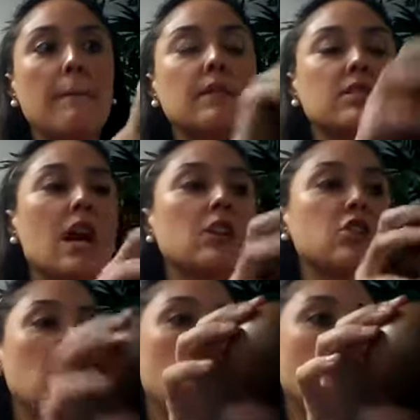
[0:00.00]

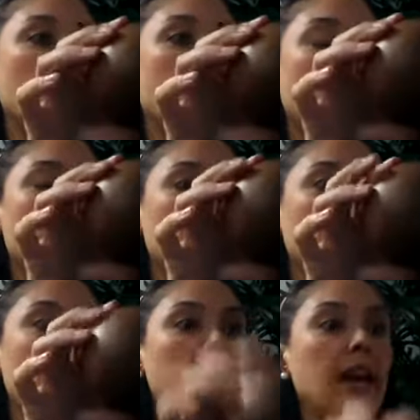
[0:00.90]
massaging all the way
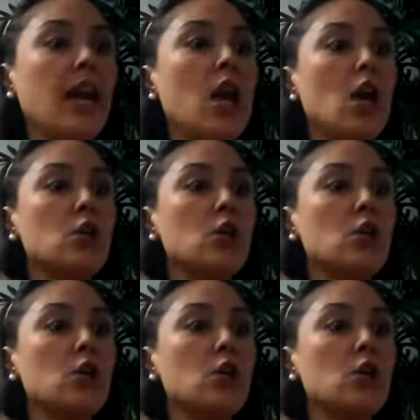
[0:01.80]
through, okay?